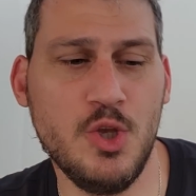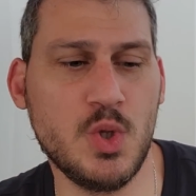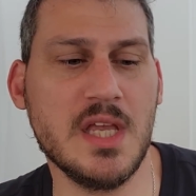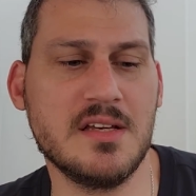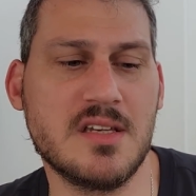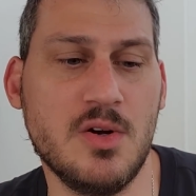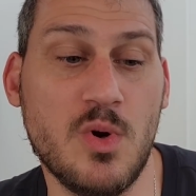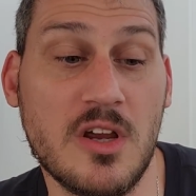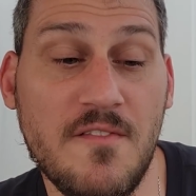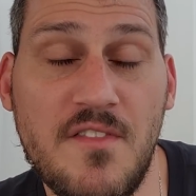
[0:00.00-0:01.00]
You think it's going to
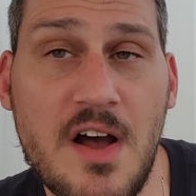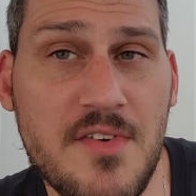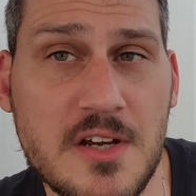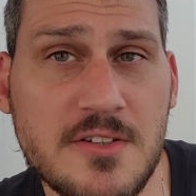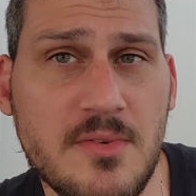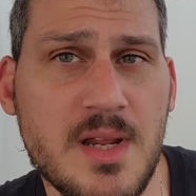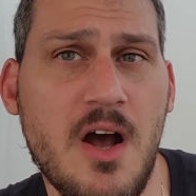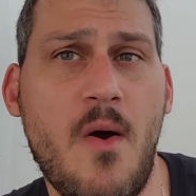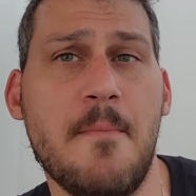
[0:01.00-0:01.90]
work in 5 years from now?